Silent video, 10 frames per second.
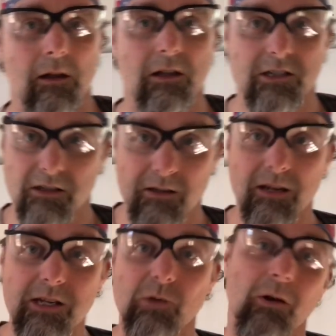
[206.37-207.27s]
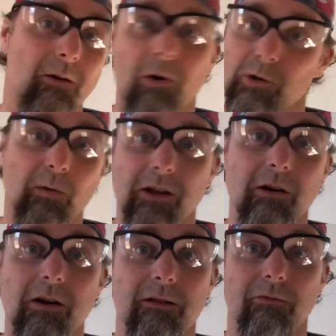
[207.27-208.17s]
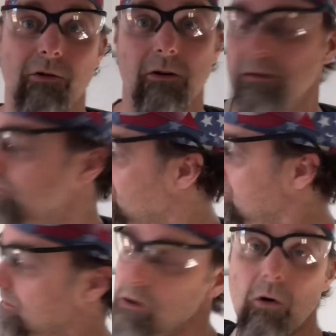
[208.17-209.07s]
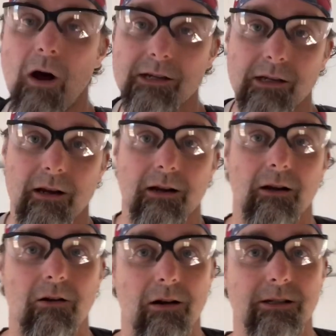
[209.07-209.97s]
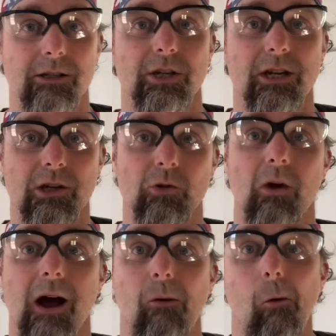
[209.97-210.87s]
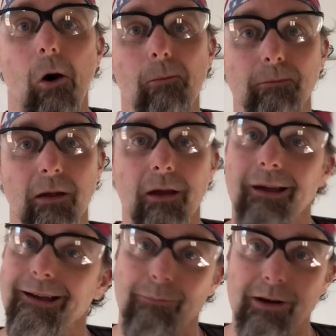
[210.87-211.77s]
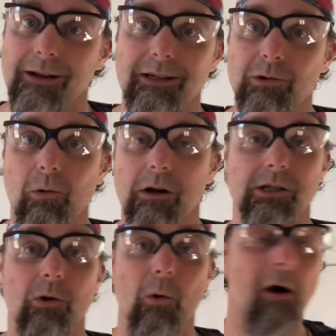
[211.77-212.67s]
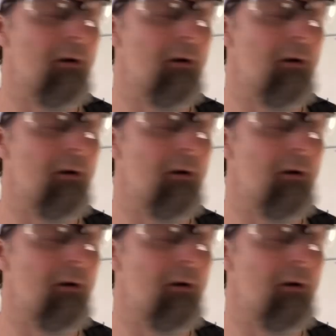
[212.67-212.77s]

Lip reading: So the T-square works pretty good for cross-cutting across a sheet of drywall. But it doesn't work so well